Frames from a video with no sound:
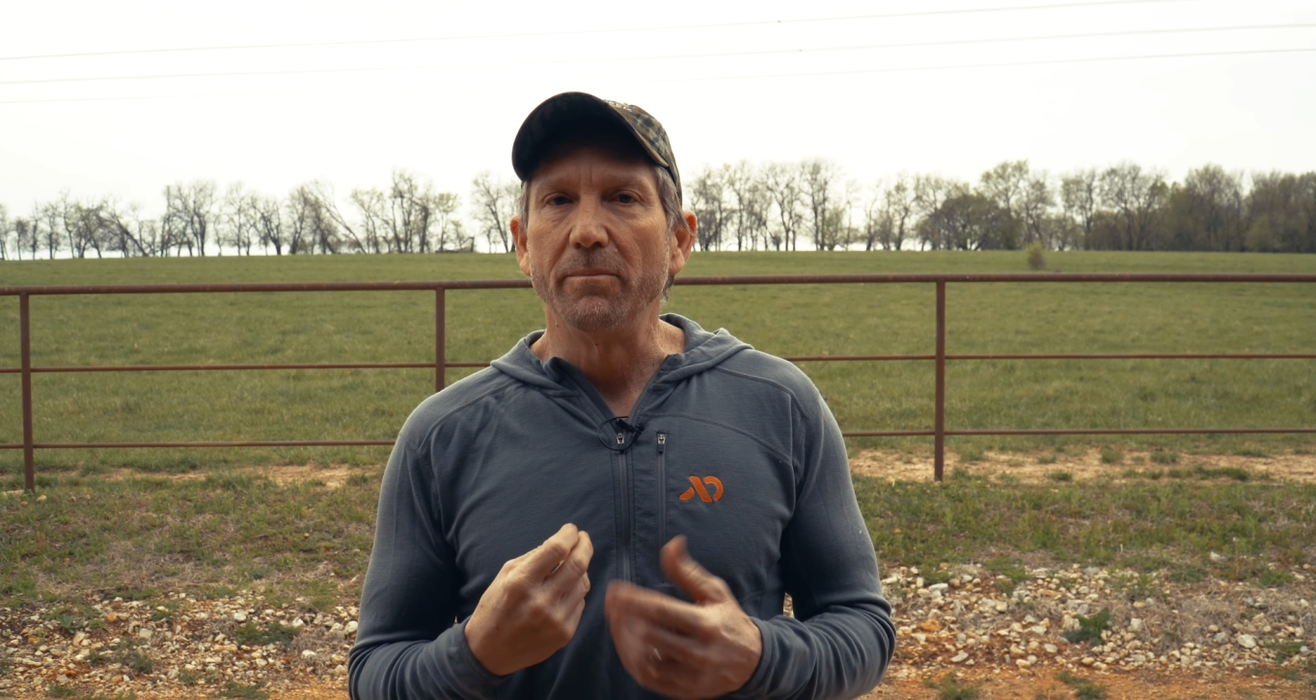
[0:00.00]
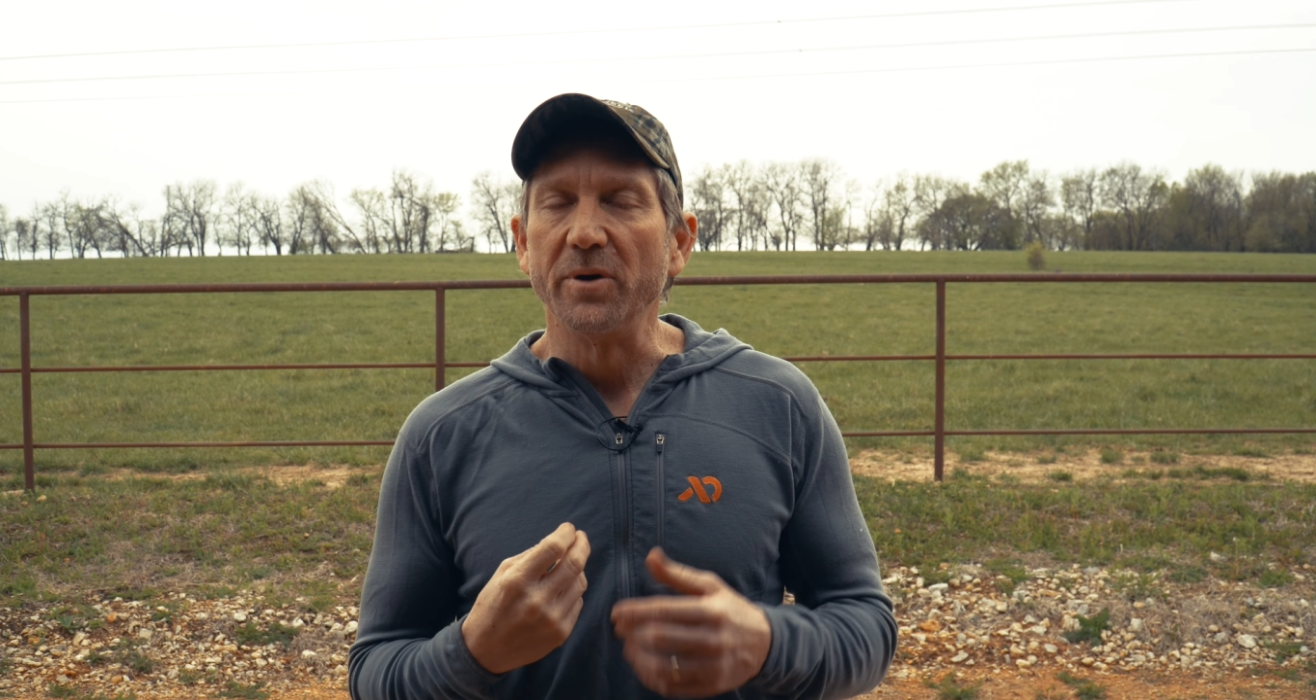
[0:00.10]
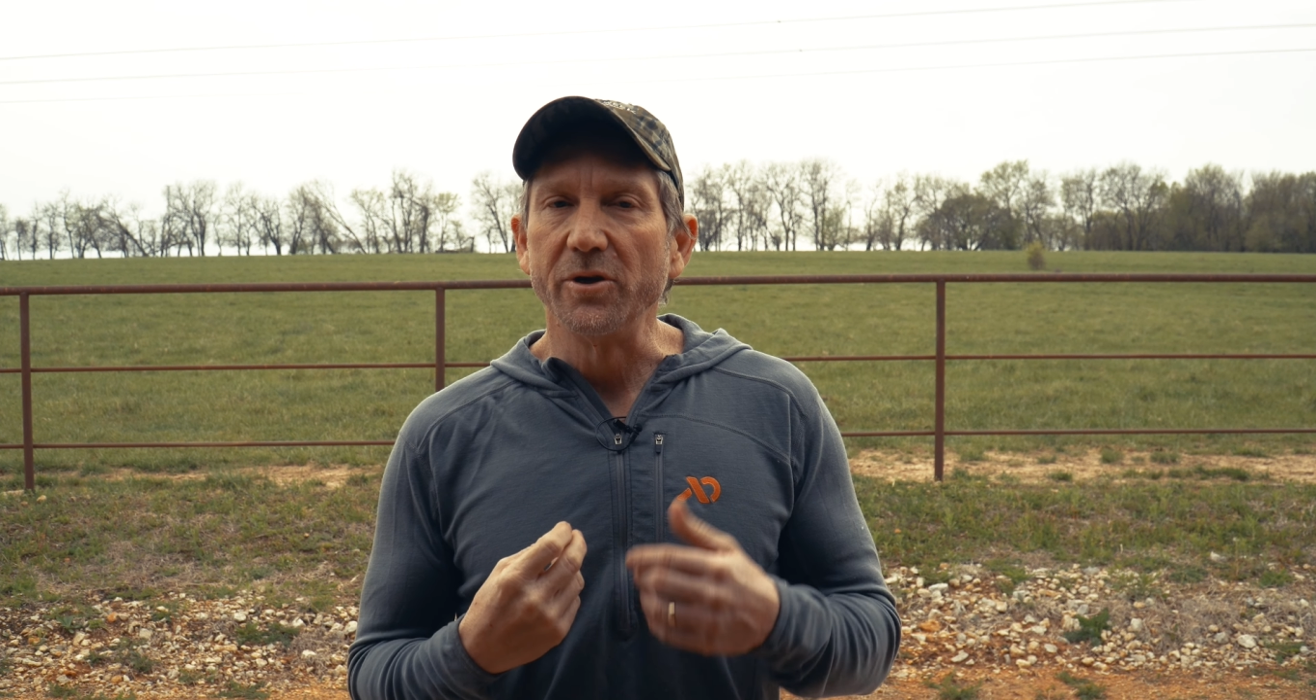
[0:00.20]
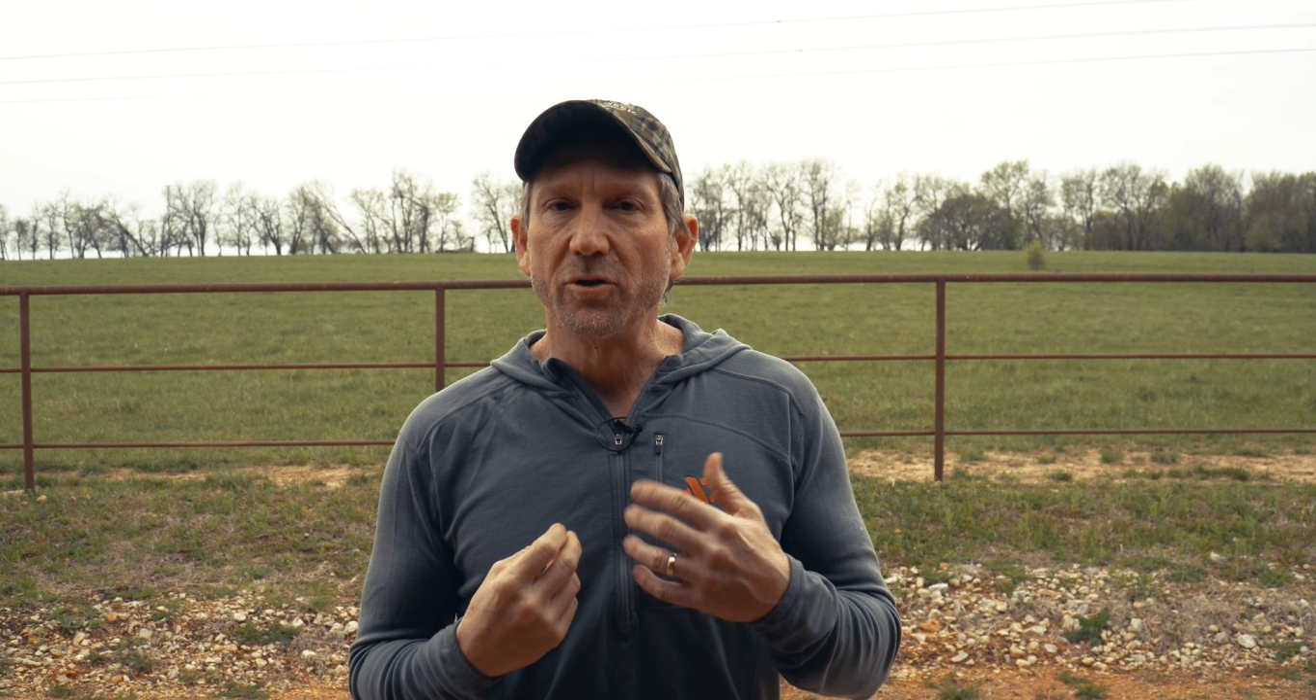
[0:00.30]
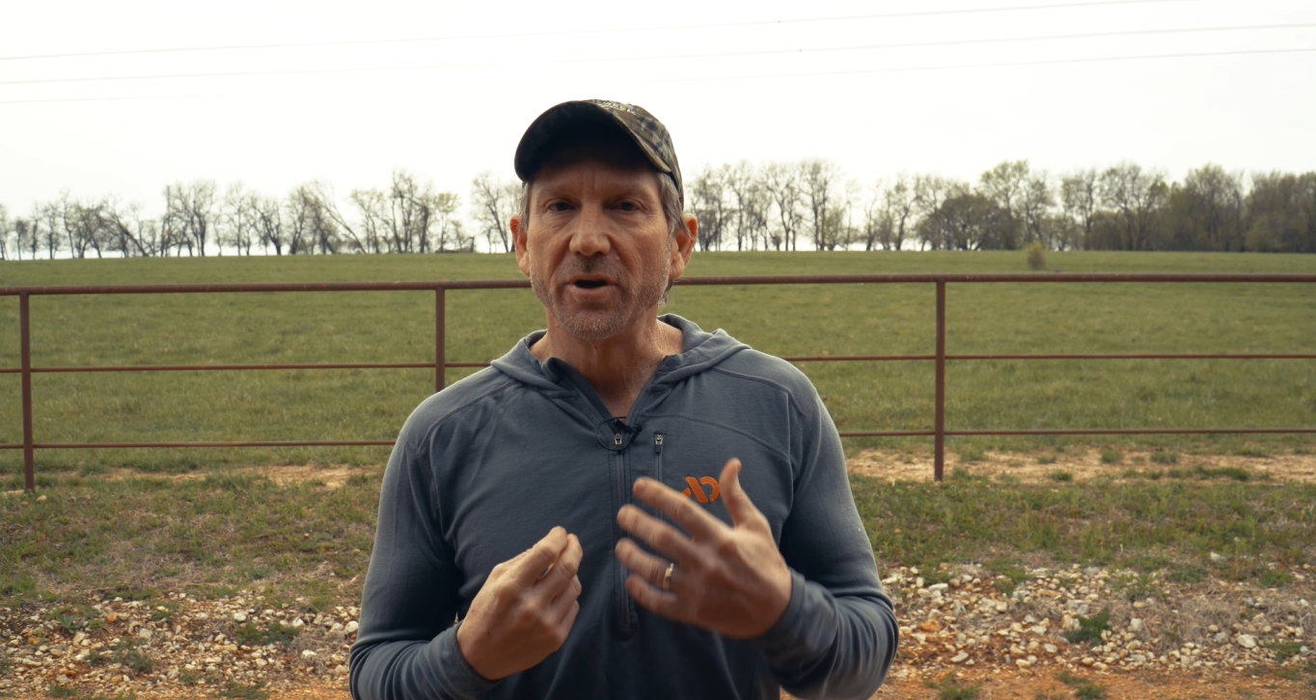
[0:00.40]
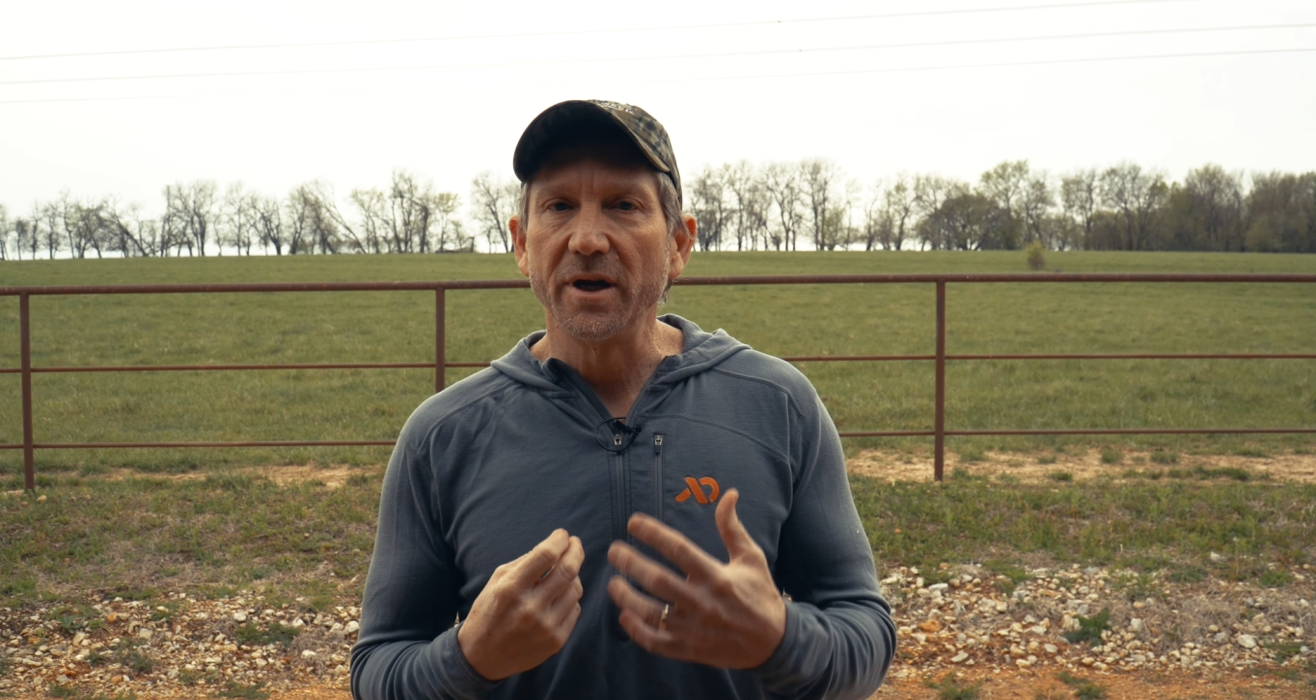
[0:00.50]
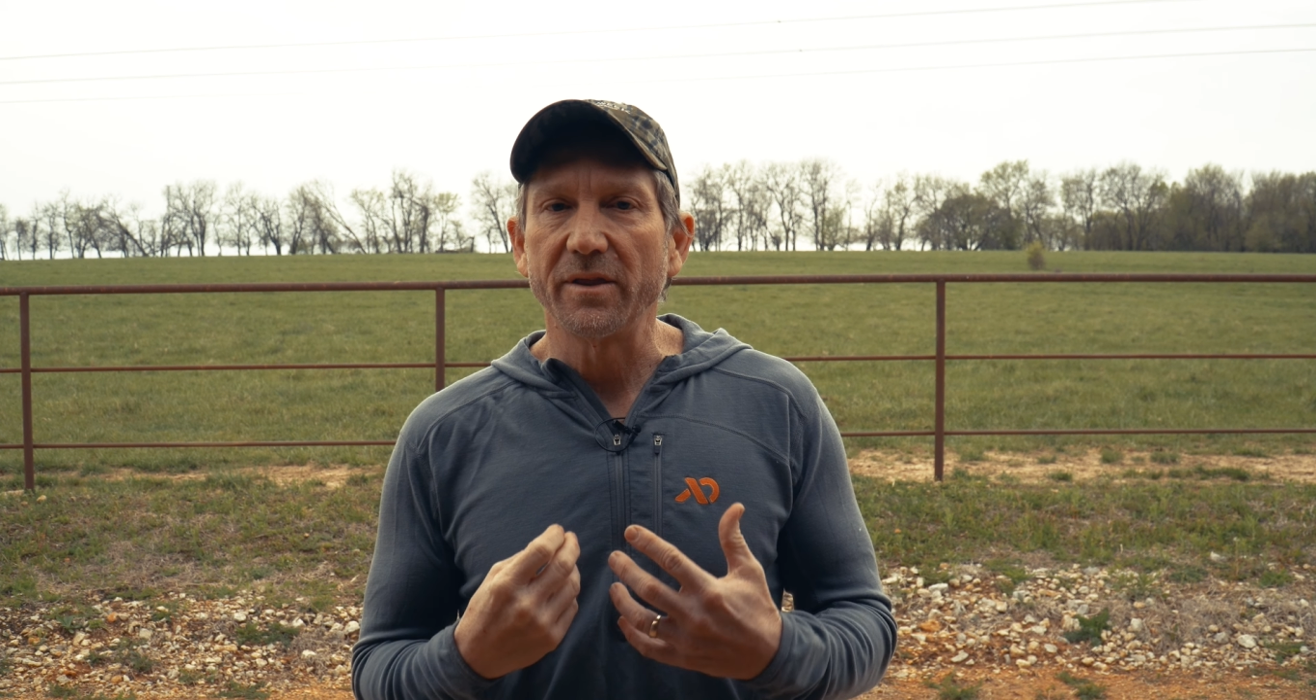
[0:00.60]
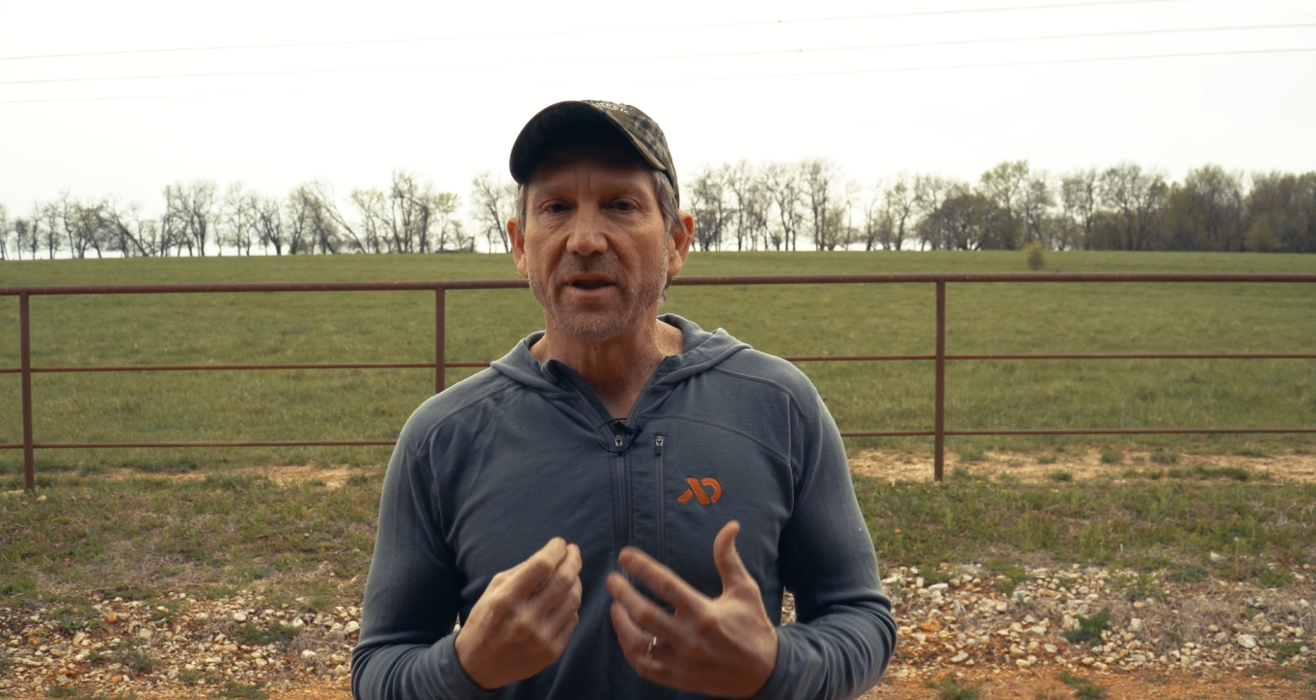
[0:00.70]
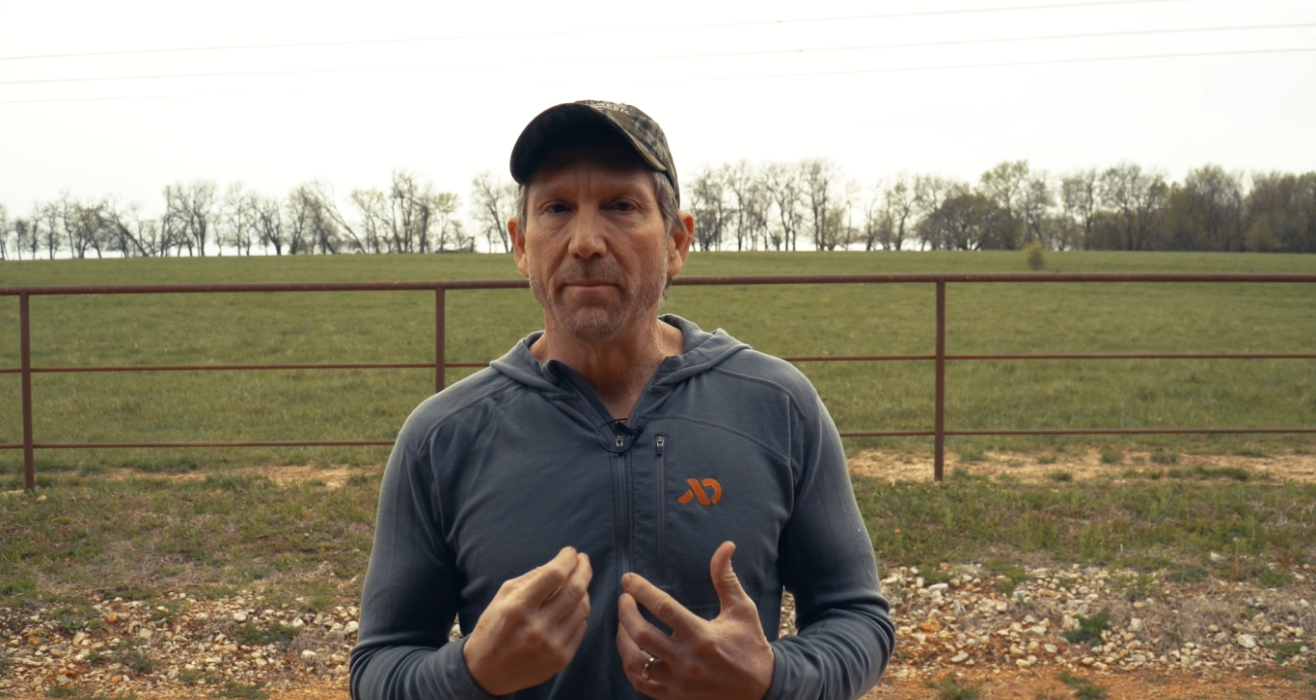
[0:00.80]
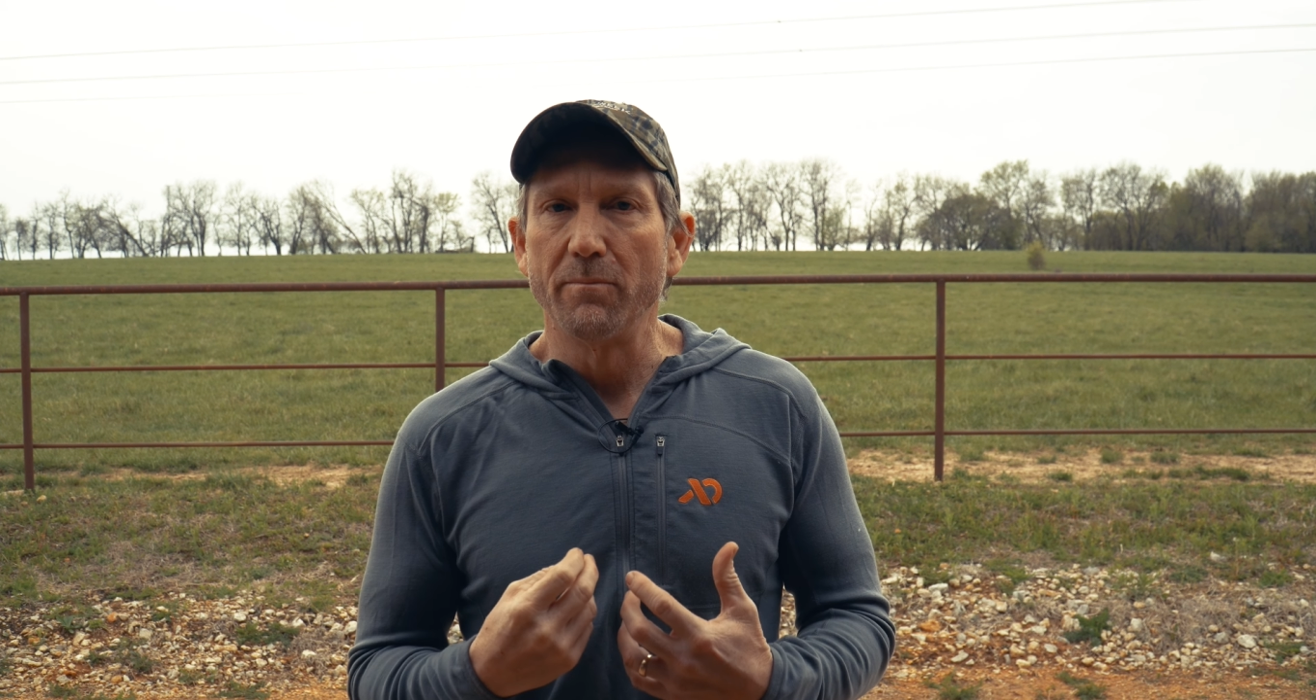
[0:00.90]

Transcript: but you'll get that